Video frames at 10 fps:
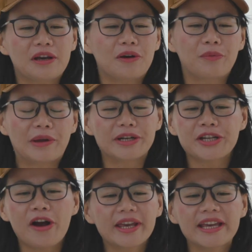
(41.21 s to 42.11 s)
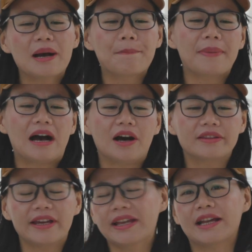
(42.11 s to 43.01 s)
When we're talking about
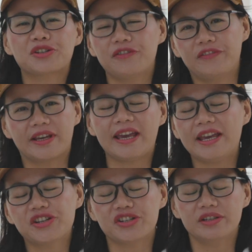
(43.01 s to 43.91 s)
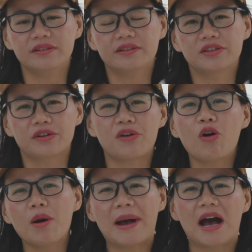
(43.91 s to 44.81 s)
the electrification, the
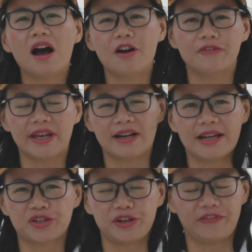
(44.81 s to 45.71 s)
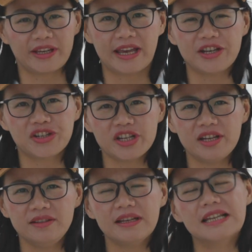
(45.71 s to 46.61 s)
core part of the
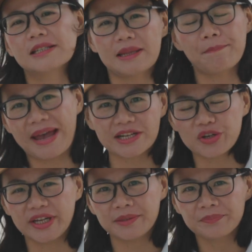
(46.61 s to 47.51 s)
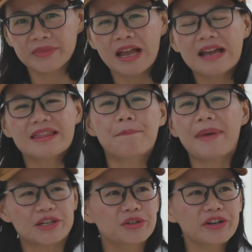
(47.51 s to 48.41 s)
electrification is the battery. The
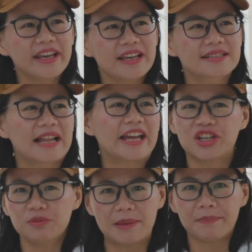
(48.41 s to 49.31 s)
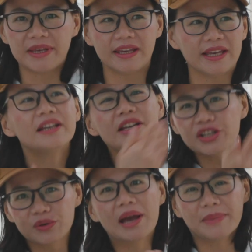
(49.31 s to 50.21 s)
battery is like human being,
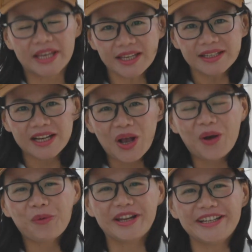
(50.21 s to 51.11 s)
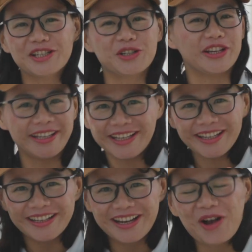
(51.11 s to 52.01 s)
you and me. We need to
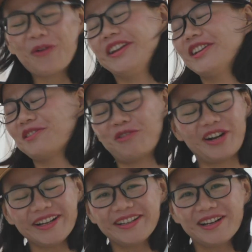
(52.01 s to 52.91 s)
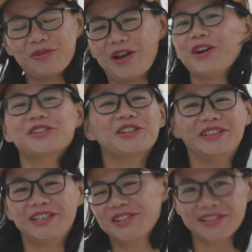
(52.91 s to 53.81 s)
eat, we need to work, we also
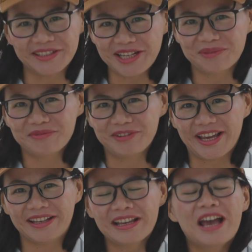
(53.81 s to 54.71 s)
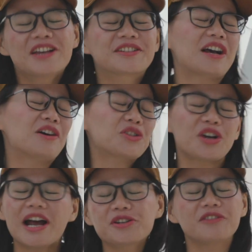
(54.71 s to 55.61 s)
need to sleep, right? So
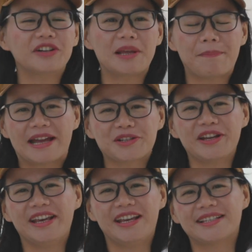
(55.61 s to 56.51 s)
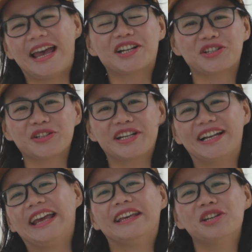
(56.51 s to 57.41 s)
charging for the battery is actually
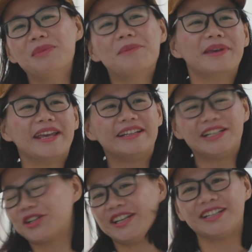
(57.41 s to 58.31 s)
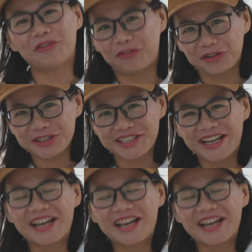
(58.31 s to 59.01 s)
like human being need to eat the food.